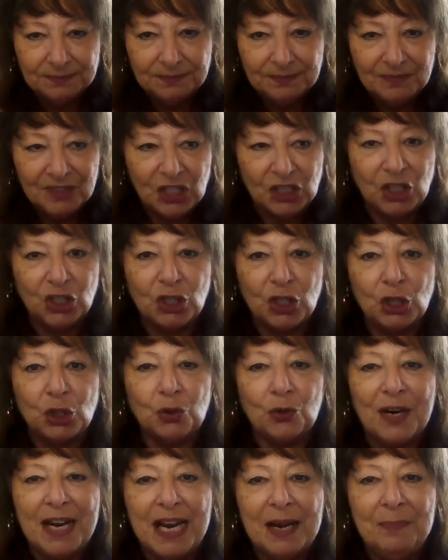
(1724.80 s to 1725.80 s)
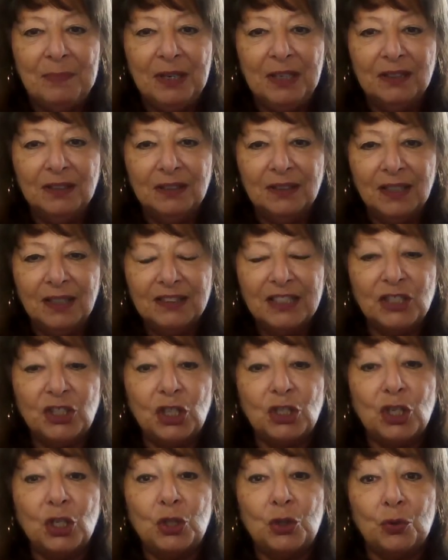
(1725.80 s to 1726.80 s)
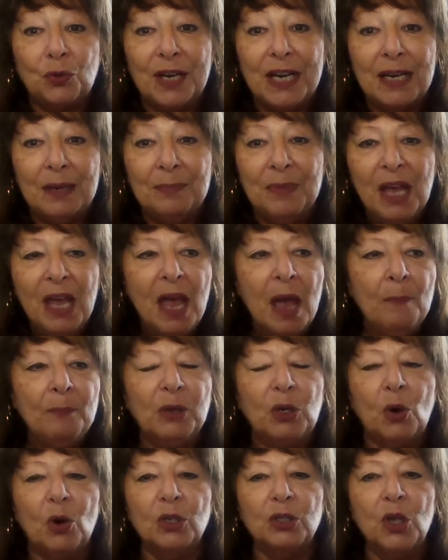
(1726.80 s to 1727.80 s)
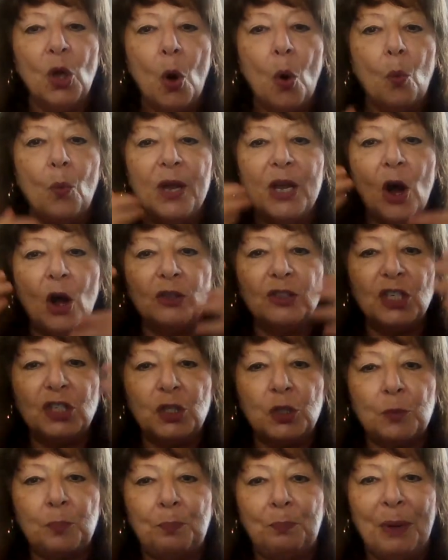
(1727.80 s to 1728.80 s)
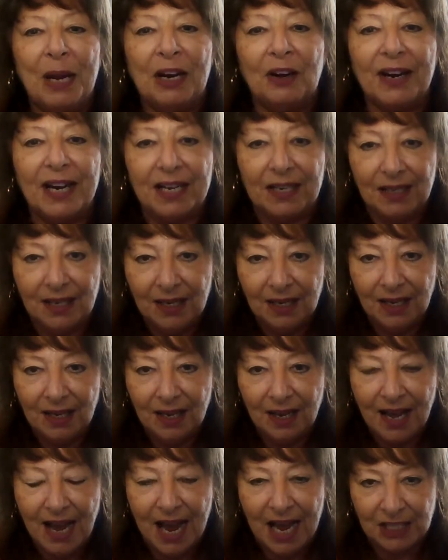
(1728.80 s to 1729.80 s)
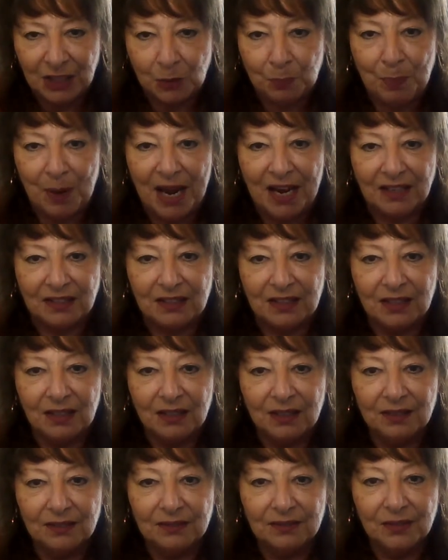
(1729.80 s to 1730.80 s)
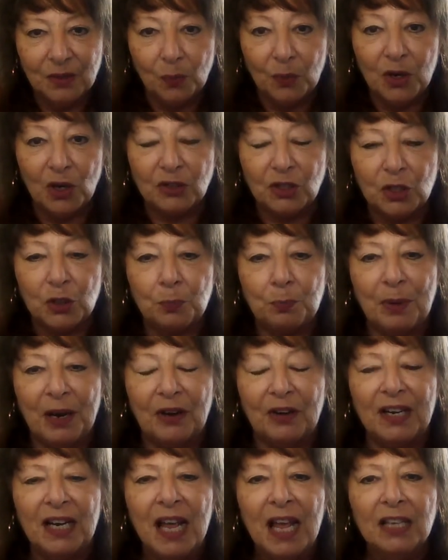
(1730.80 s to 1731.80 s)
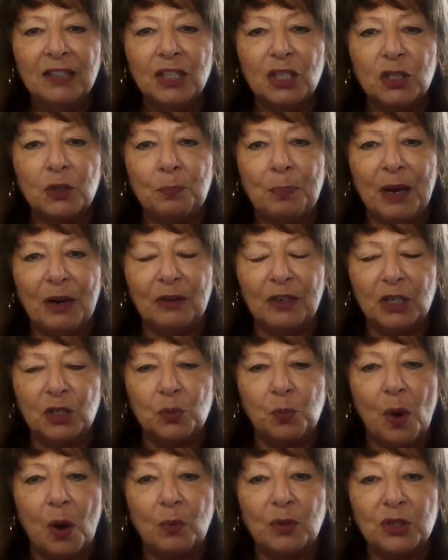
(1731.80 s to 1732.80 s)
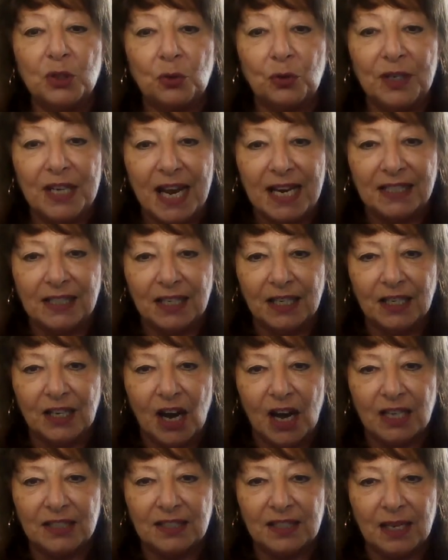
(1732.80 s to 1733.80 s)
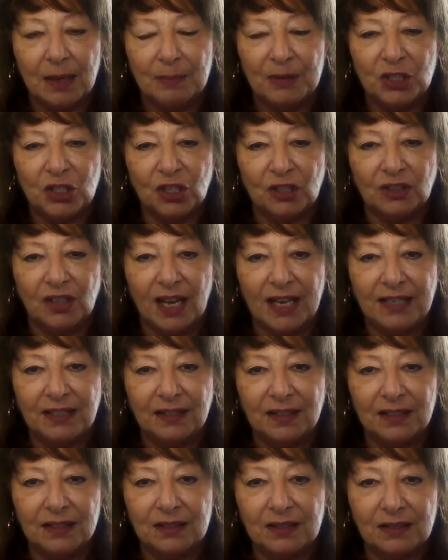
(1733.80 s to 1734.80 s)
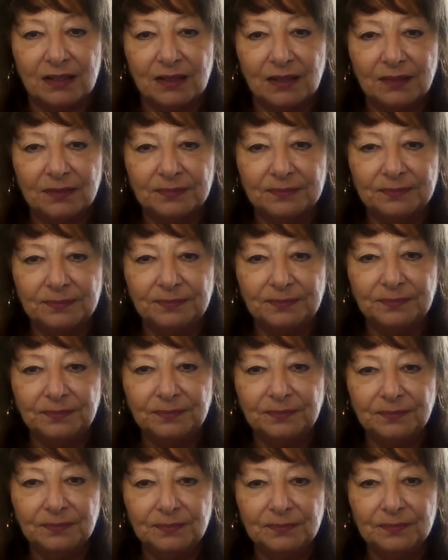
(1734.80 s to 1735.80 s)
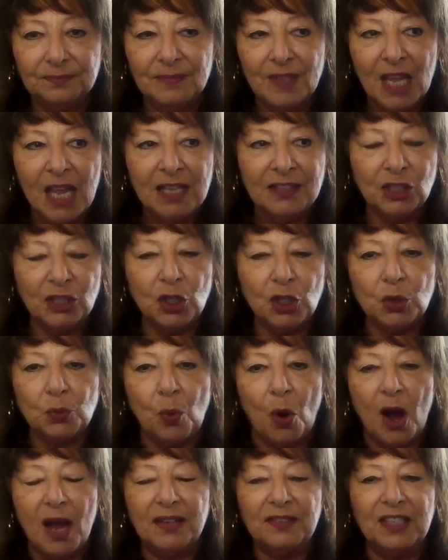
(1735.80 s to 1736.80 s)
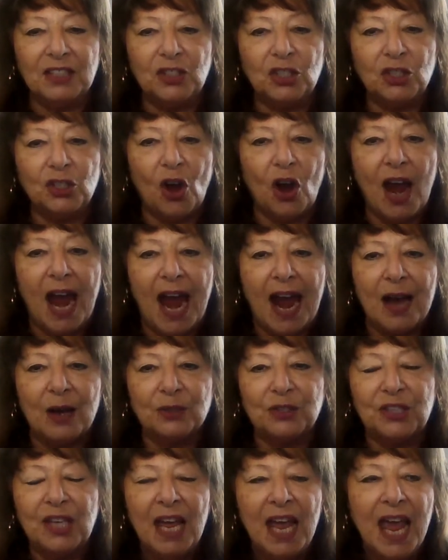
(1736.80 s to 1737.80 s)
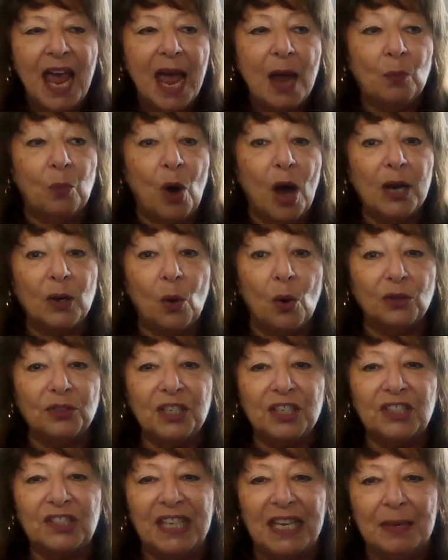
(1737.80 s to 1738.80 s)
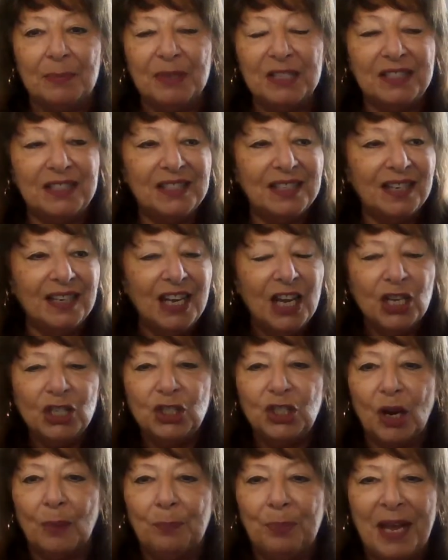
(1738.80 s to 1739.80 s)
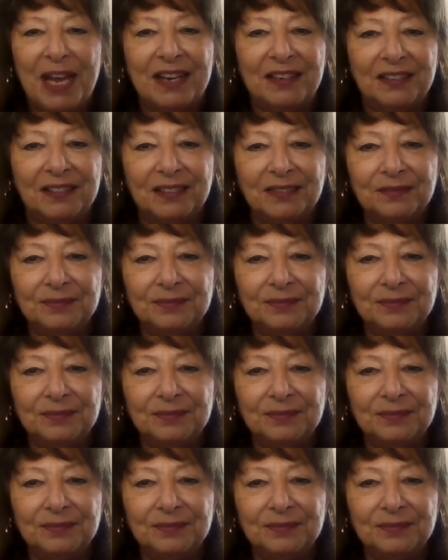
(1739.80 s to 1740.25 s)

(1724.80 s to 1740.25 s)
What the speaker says: This is a dream. This is a dream because we are the spirit aspect. We are the spirit. The spirit is what was created in God's image and likeness. This is why this is our house and why all these demons jump in.